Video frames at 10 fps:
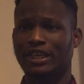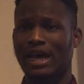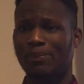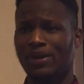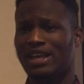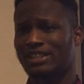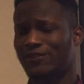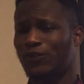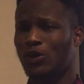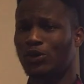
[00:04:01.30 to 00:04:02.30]
applies
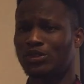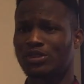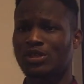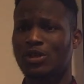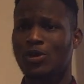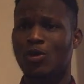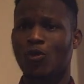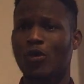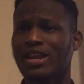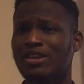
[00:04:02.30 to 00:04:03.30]
as follows.
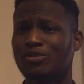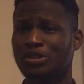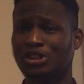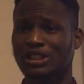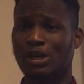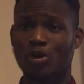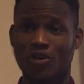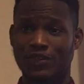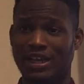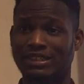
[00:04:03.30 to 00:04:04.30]
When an original
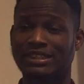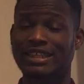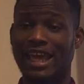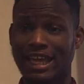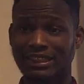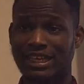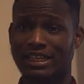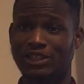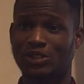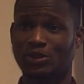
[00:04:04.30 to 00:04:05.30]
covenant is
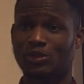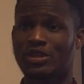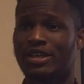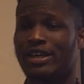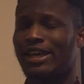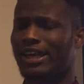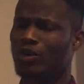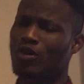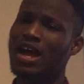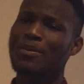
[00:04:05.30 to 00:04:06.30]
entered into, a
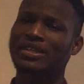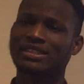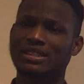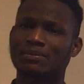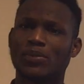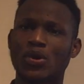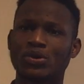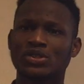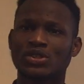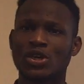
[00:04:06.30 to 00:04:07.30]
requirement is
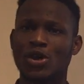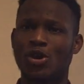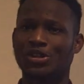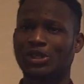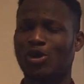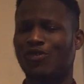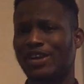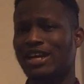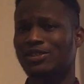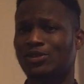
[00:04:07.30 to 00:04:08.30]
imposed on the
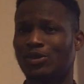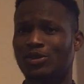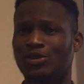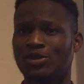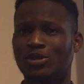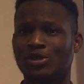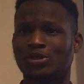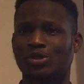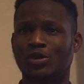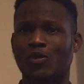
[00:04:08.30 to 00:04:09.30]
covenantor
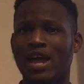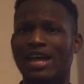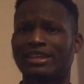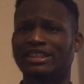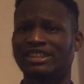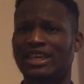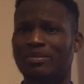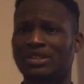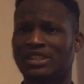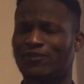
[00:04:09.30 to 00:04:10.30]
to require an
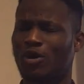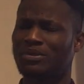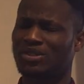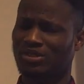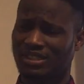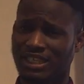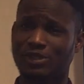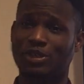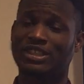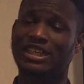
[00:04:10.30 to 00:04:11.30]
indemnity from his
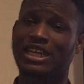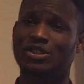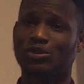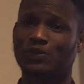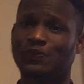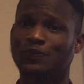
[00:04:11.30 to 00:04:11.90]
successor in title.